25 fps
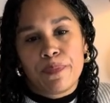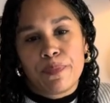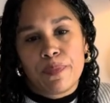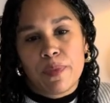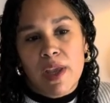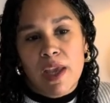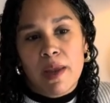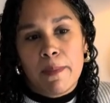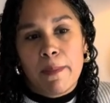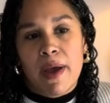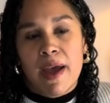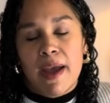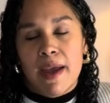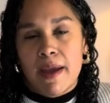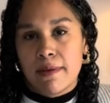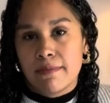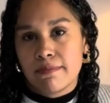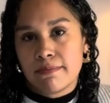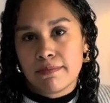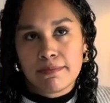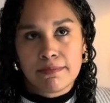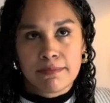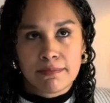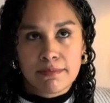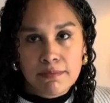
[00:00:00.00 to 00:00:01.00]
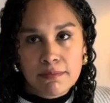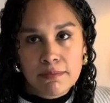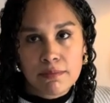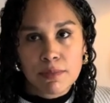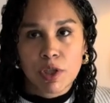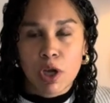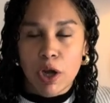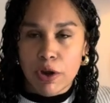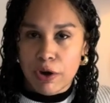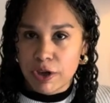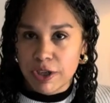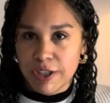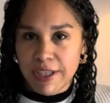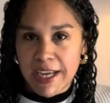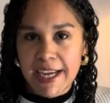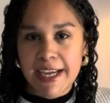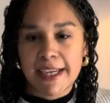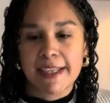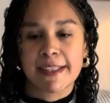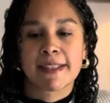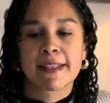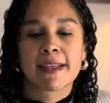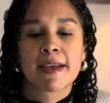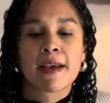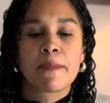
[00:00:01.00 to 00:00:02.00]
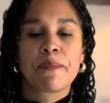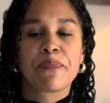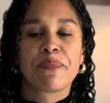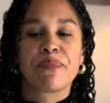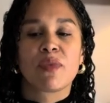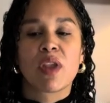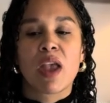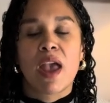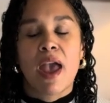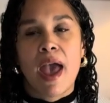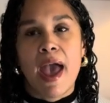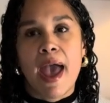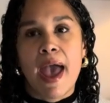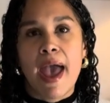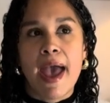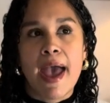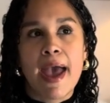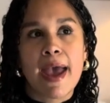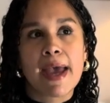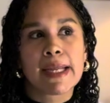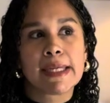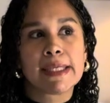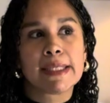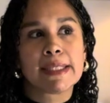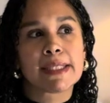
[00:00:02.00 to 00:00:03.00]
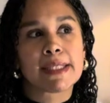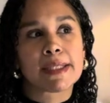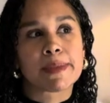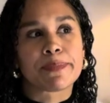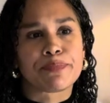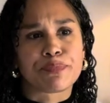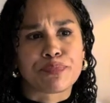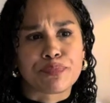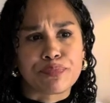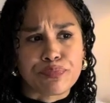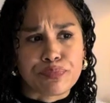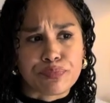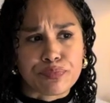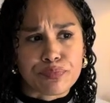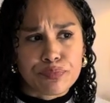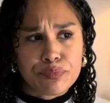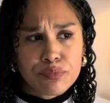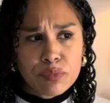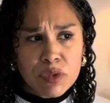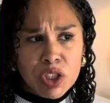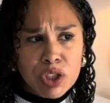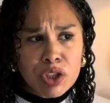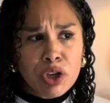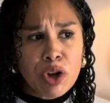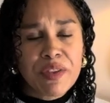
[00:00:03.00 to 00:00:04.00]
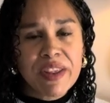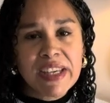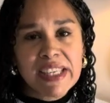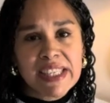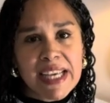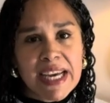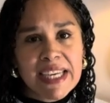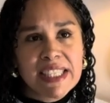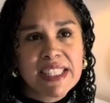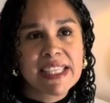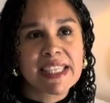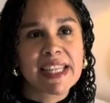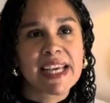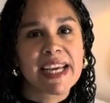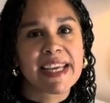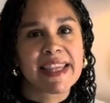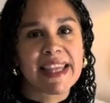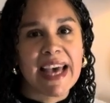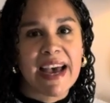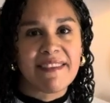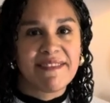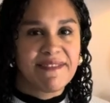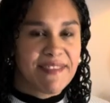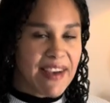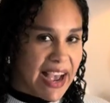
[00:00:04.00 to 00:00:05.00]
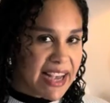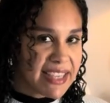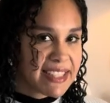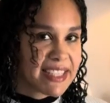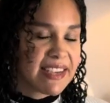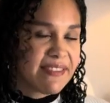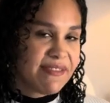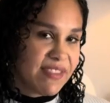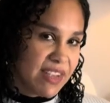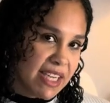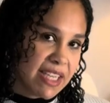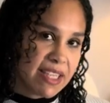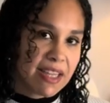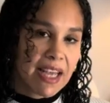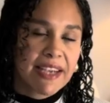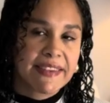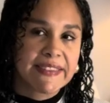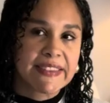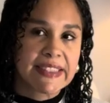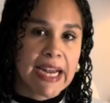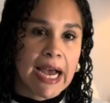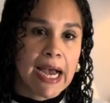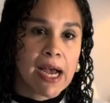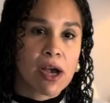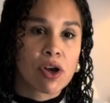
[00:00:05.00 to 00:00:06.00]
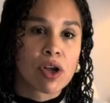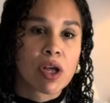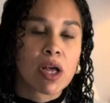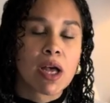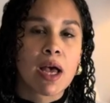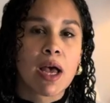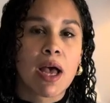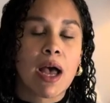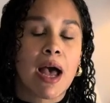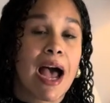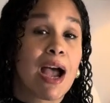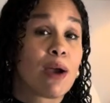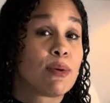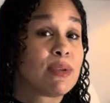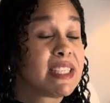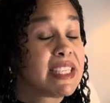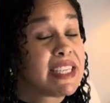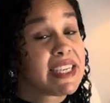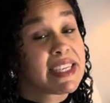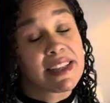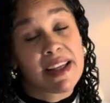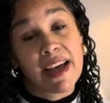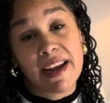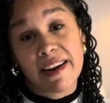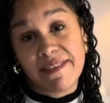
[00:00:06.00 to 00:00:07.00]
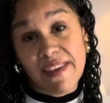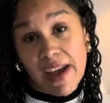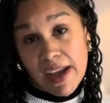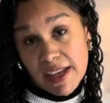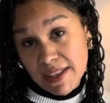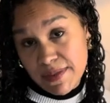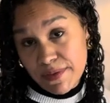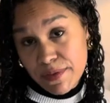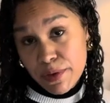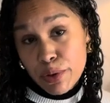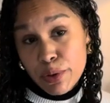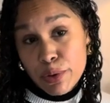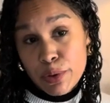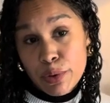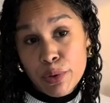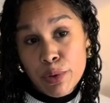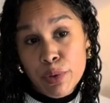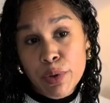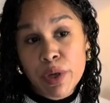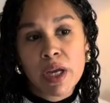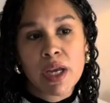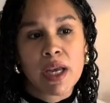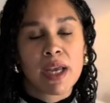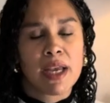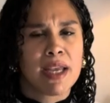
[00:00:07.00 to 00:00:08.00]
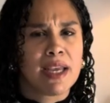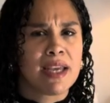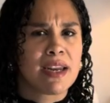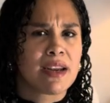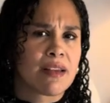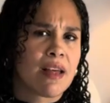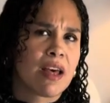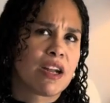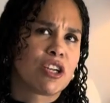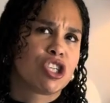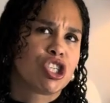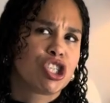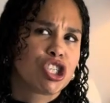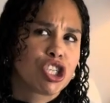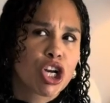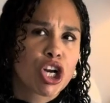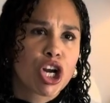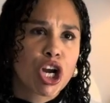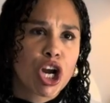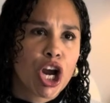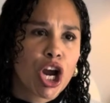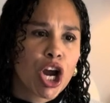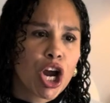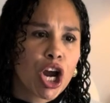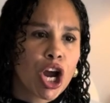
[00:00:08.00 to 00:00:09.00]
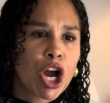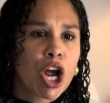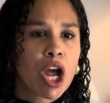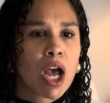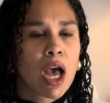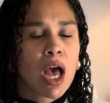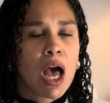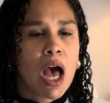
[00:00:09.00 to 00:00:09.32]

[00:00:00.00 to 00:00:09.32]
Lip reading: in my younger days. And, you know, this led to like that fast, convenient lifestyle. I was eating a lot of fast food, eating a lot of sugar,